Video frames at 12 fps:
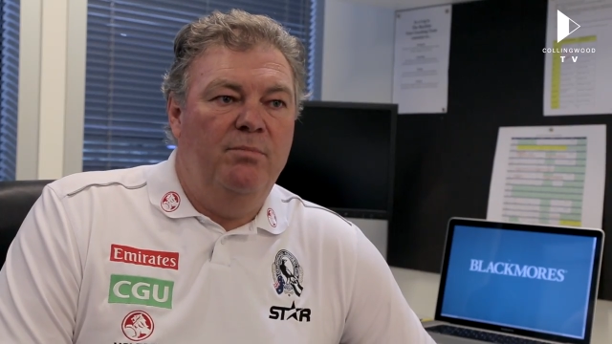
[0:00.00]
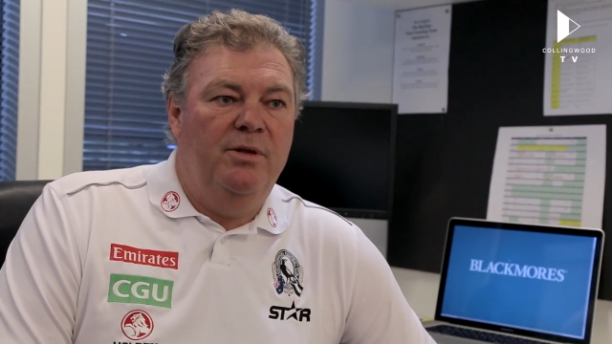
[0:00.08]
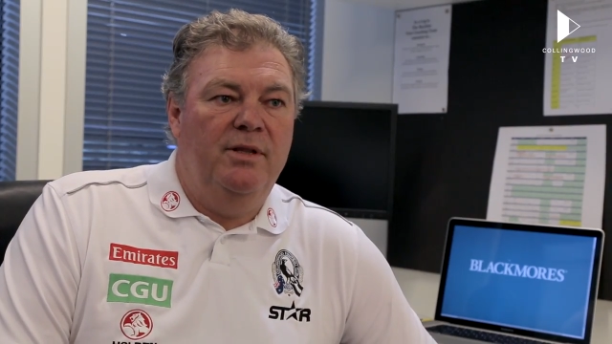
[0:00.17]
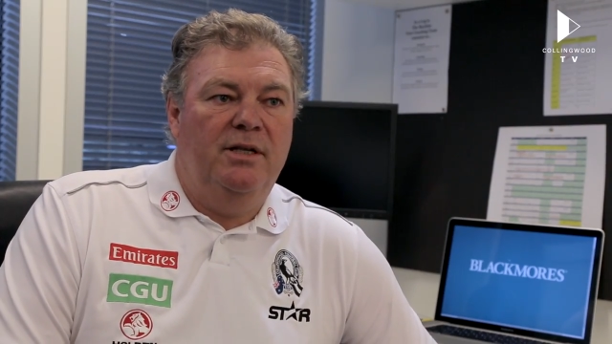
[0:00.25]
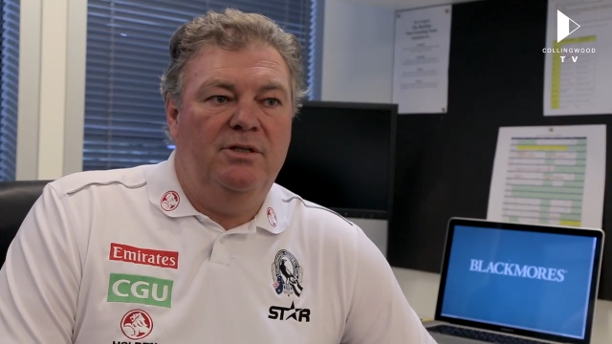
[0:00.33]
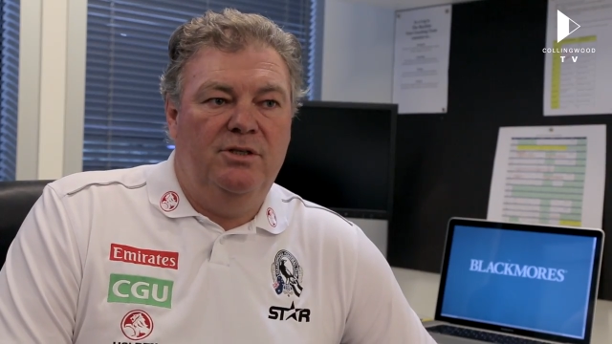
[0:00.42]

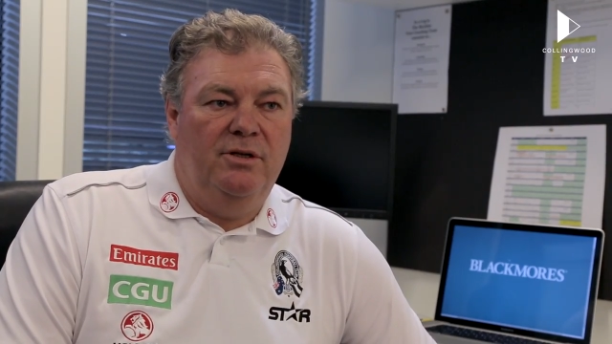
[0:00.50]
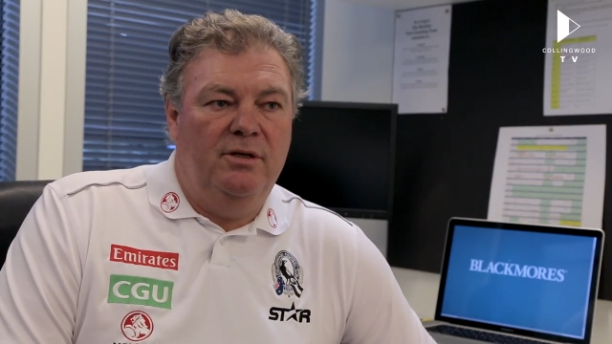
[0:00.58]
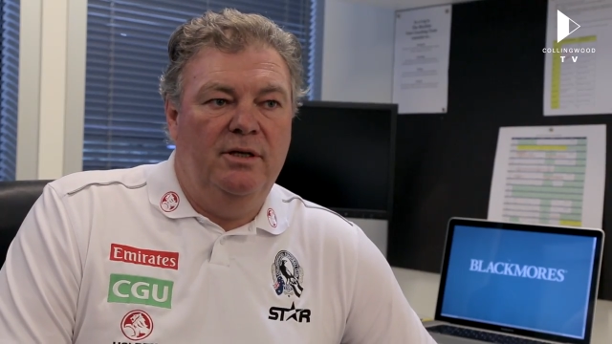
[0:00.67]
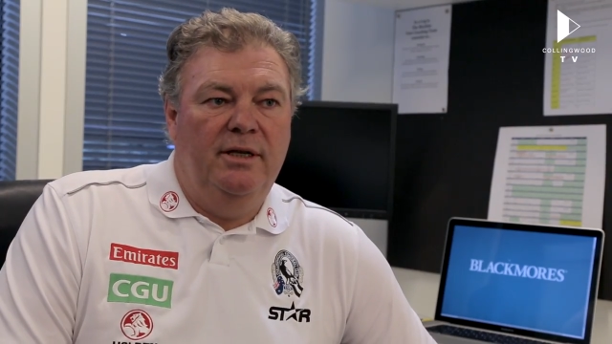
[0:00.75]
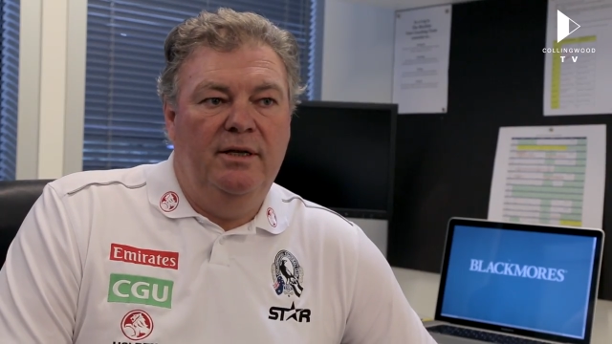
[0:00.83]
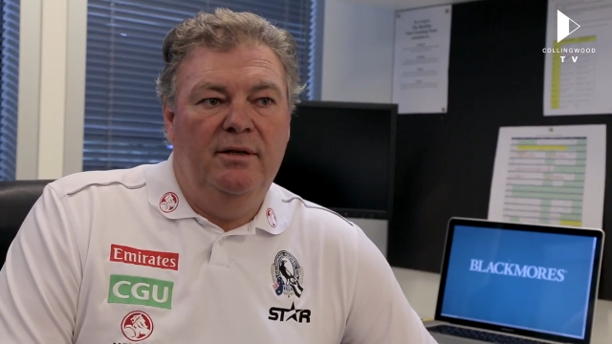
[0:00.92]
but that's
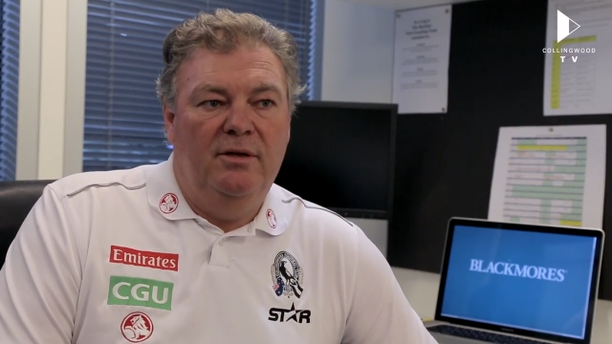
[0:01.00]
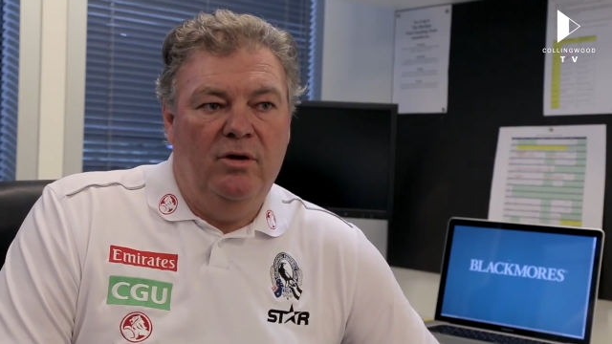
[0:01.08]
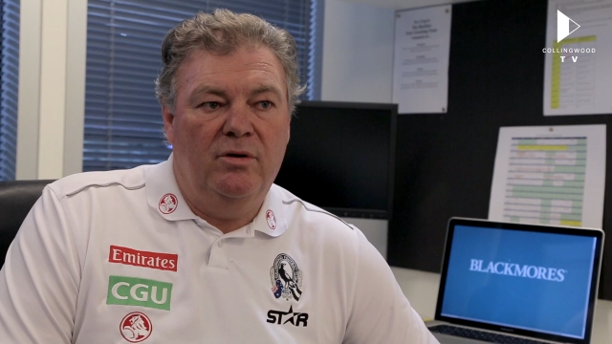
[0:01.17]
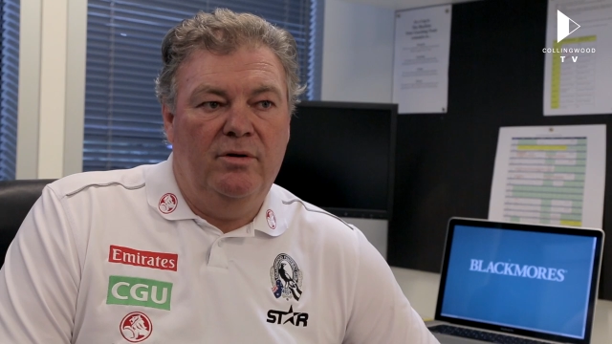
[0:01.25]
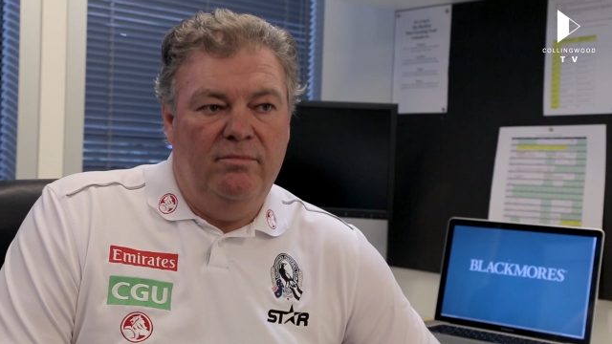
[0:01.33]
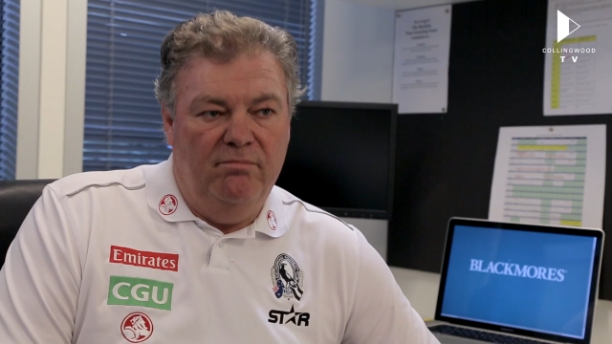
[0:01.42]
certainly
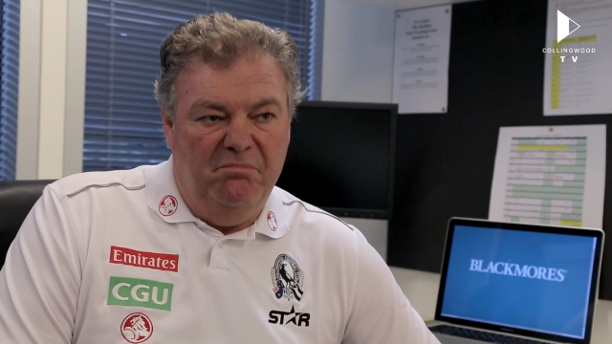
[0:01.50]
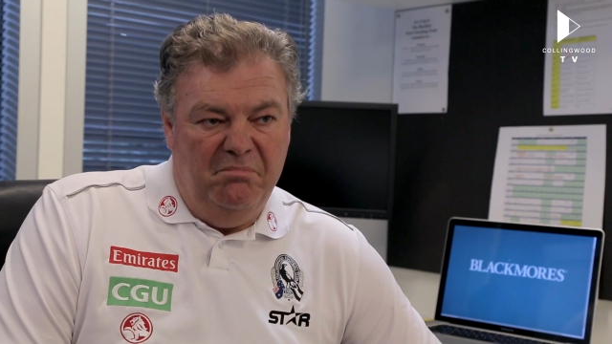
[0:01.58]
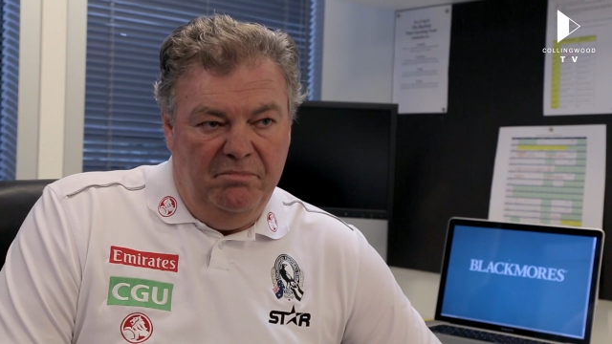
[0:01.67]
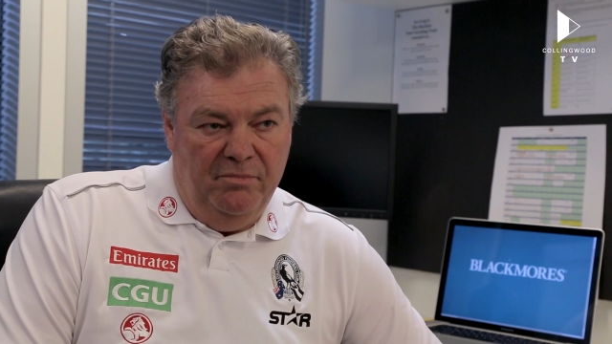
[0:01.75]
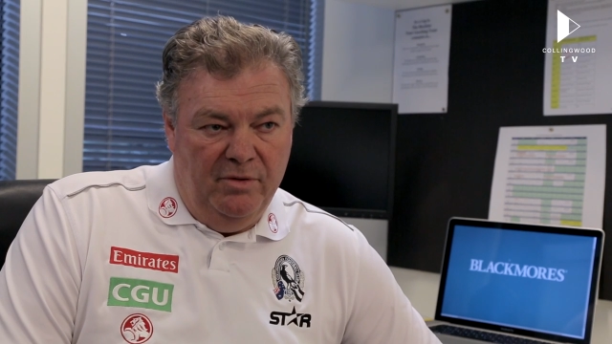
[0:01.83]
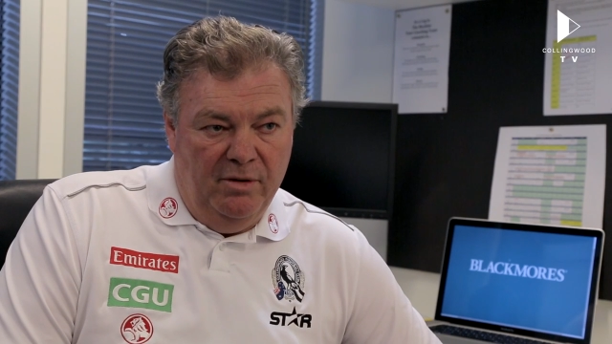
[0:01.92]
not
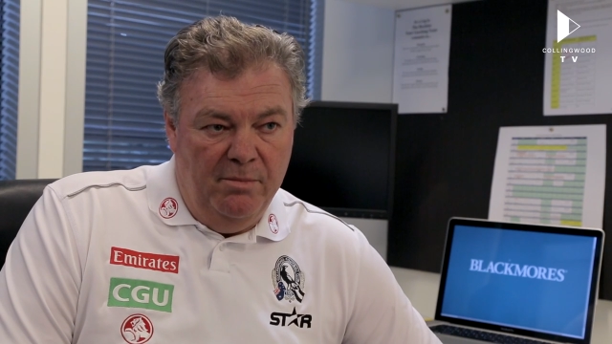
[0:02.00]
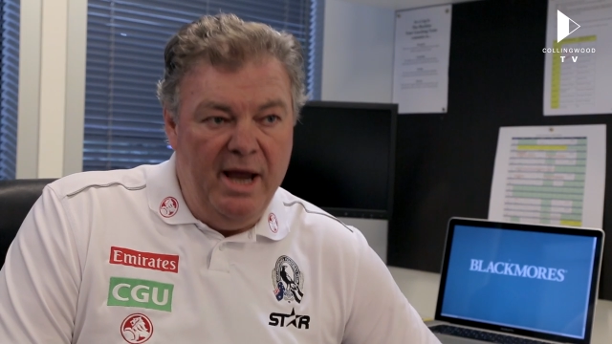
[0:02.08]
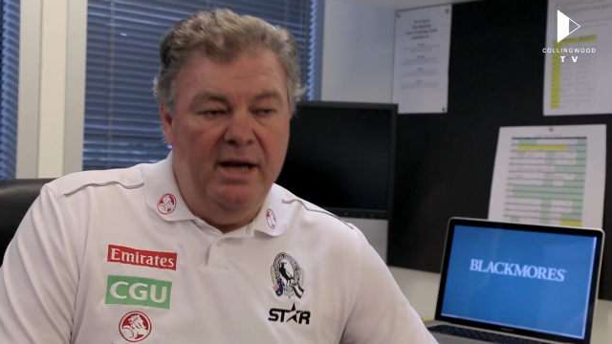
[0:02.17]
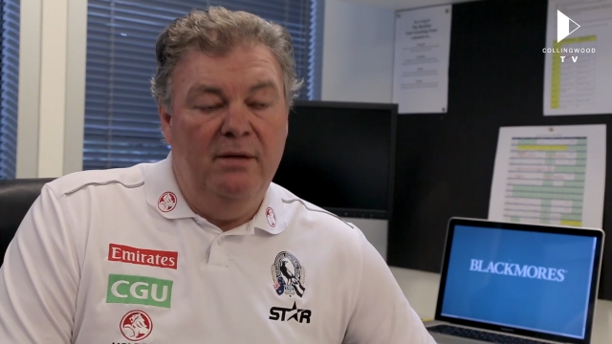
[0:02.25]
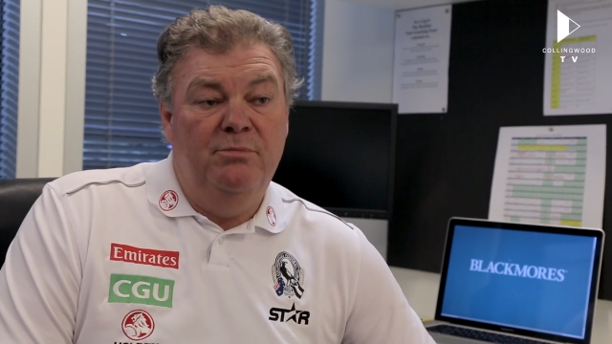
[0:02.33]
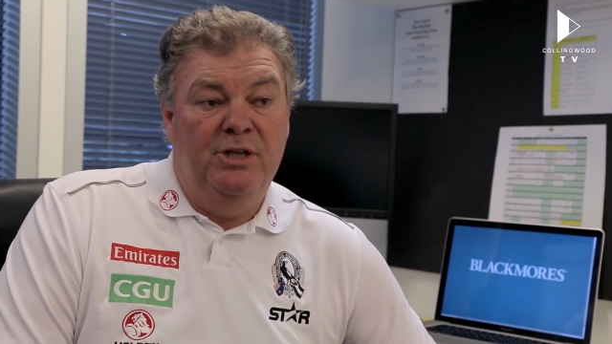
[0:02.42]
the
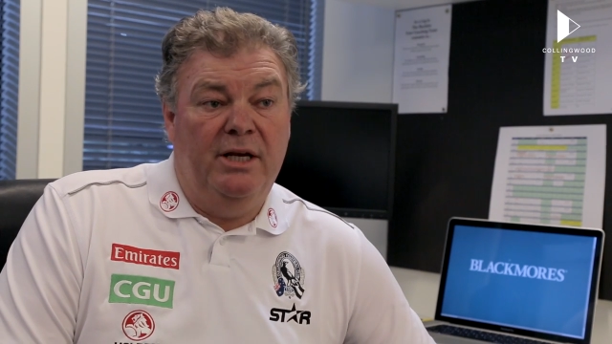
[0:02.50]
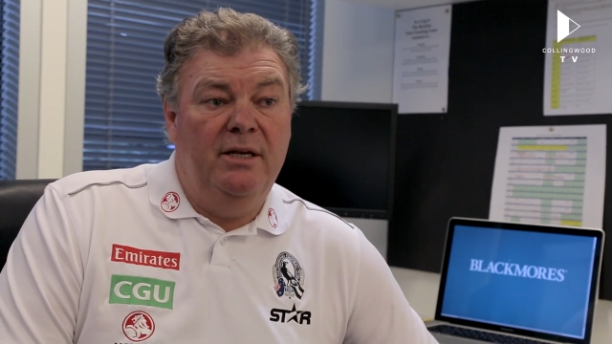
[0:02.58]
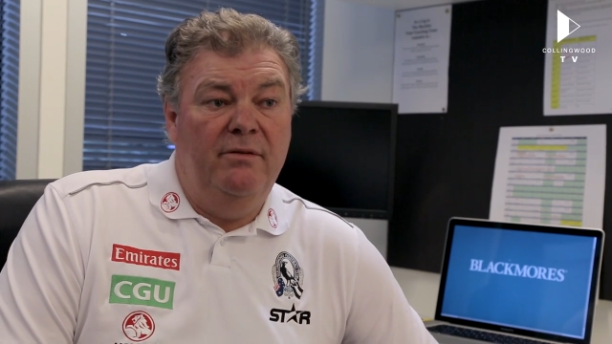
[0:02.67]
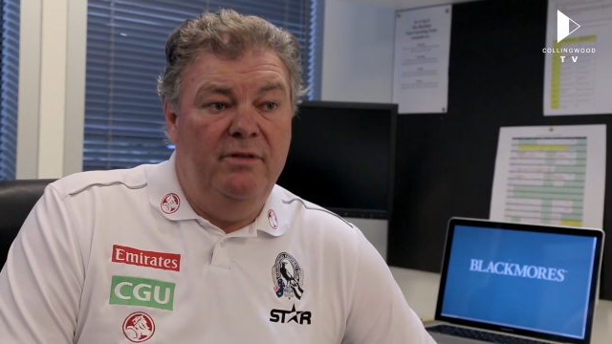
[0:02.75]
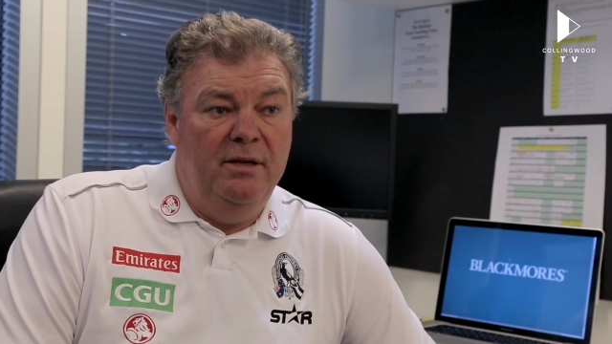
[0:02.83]
main objective.